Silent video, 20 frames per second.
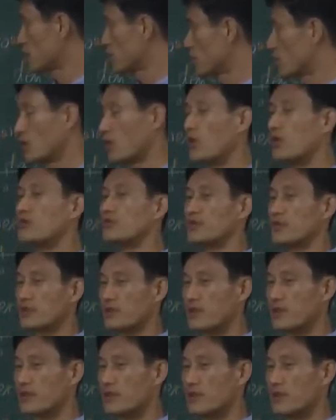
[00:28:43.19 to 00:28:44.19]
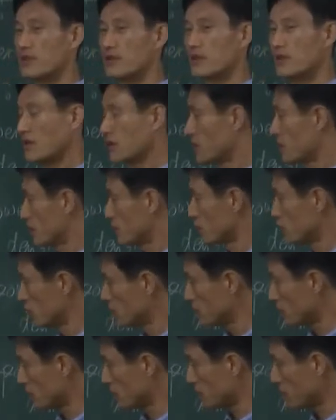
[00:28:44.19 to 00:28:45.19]
your own. You
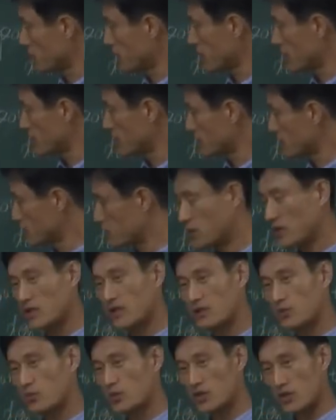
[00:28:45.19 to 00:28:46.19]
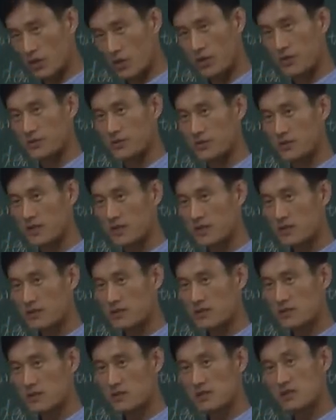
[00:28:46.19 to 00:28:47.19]
multiply this one with your own, right?
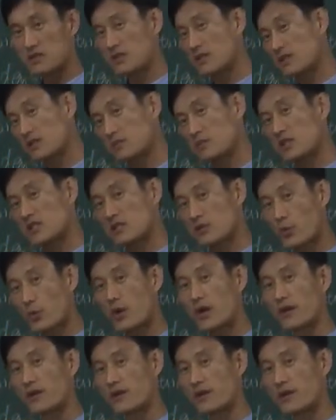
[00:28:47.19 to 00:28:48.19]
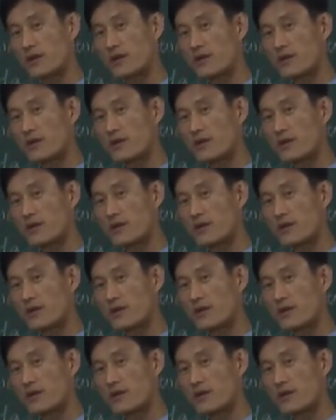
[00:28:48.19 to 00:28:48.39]
So this is going to be square.